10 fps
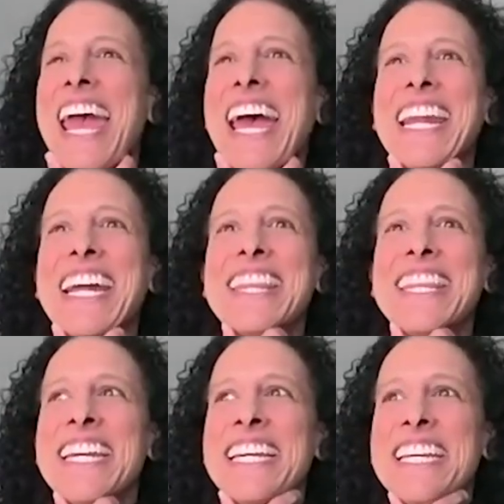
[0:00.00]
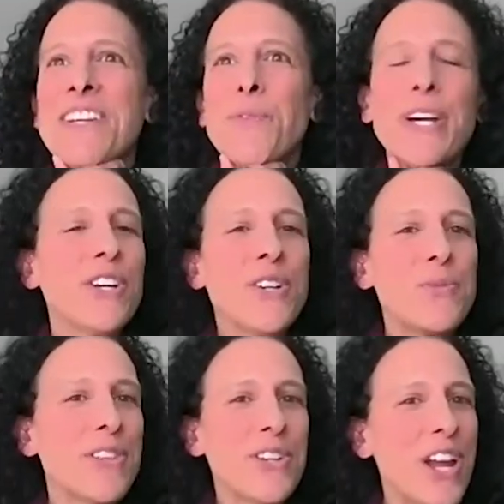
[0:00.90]
and I think
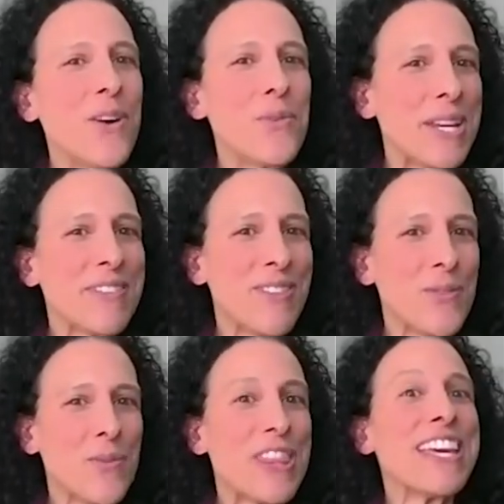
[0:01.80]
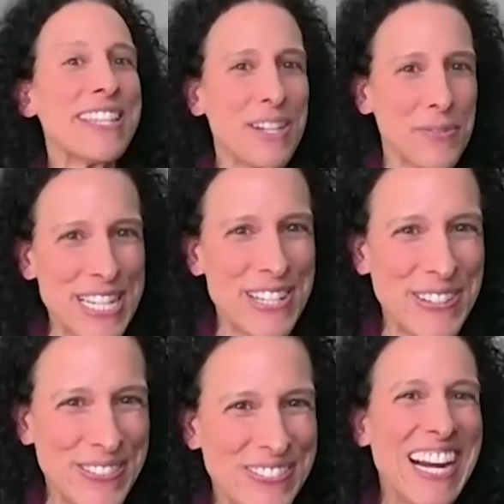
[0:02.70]
whether whether or not we we think that we
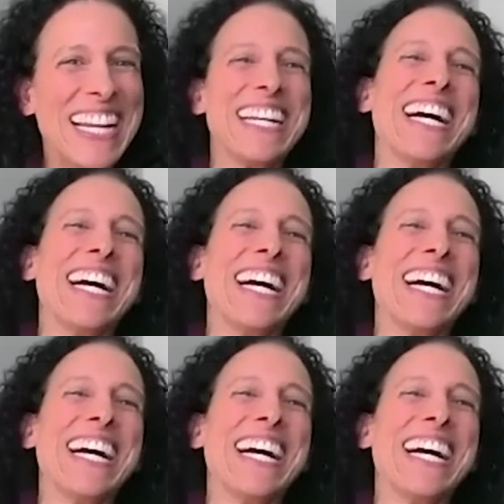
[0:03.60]
do, right?